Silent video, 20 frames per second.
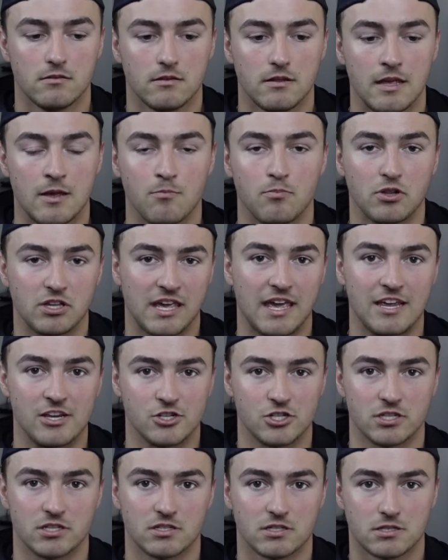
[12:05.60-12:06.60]

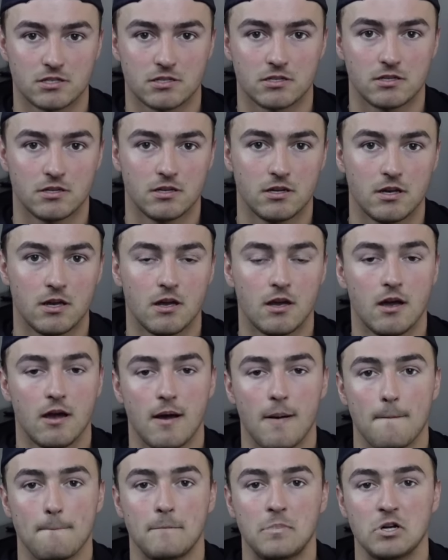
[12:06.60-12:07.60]
implications.
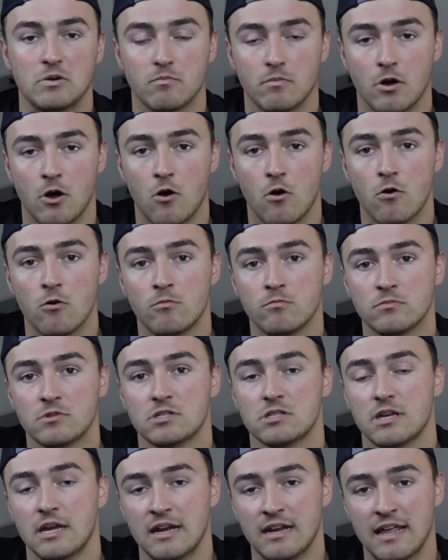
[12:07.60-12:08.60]
But
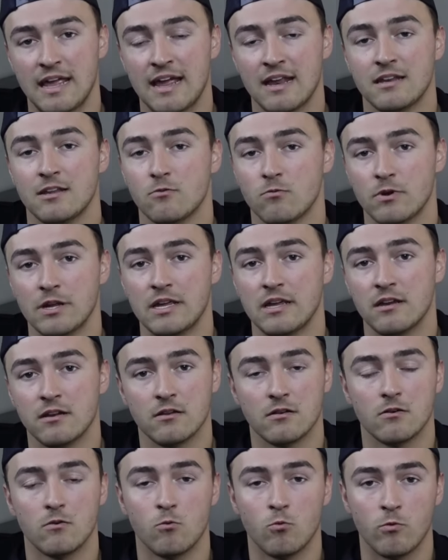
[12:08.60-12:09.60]
Mahomes and Andy
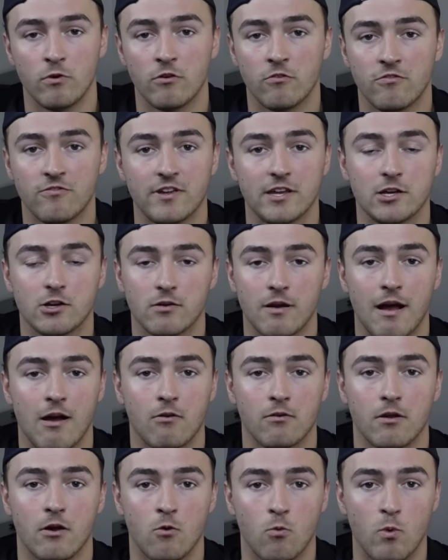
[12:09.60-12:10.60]
Reid will figure
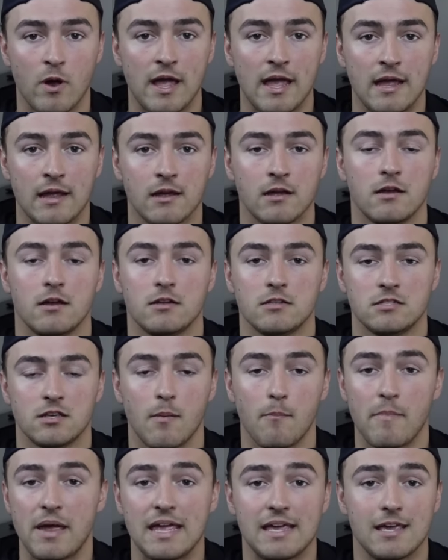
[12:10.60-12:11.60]
out a way to
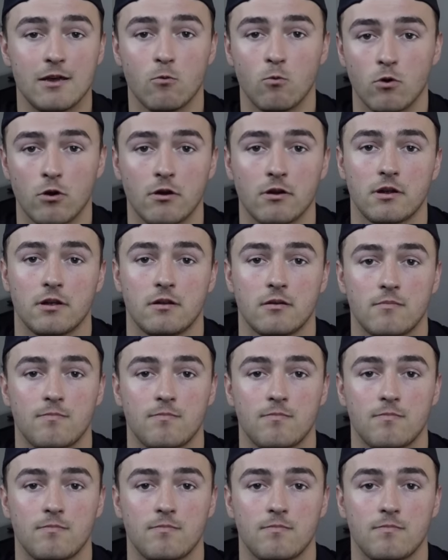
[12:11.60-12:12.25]
make it work.